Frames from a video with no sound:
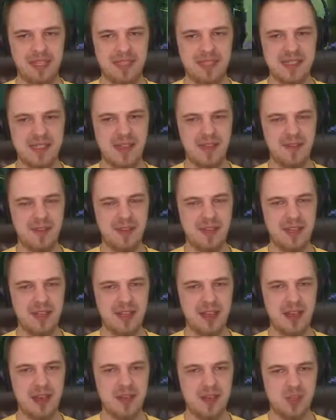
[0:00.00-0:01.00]
he's
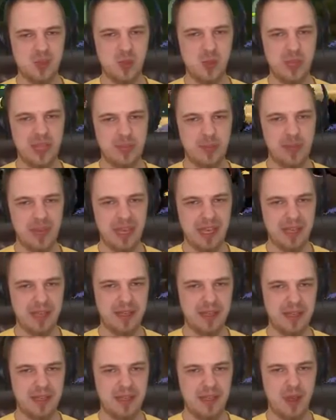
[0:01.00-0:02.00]
definitely a sweet
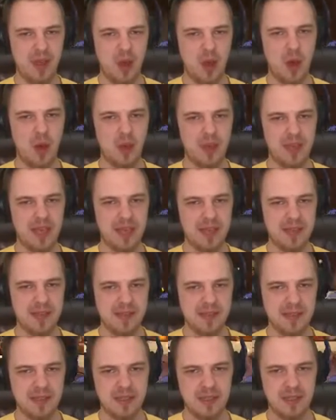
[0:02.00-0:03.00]
pick. Oh
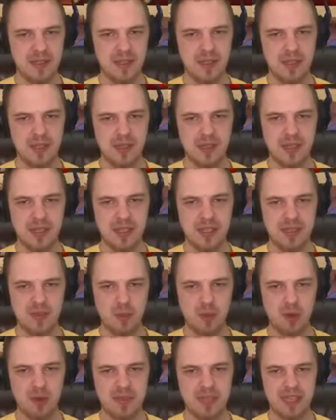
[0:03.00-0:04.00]
yes. So I get
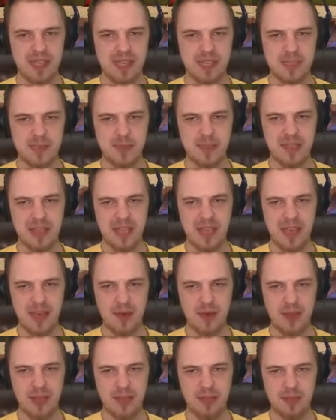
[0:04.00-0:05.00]
some more attack speed
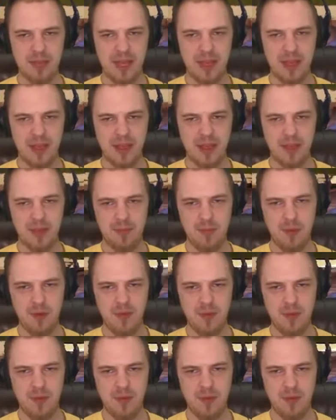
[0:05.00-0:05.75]
now and my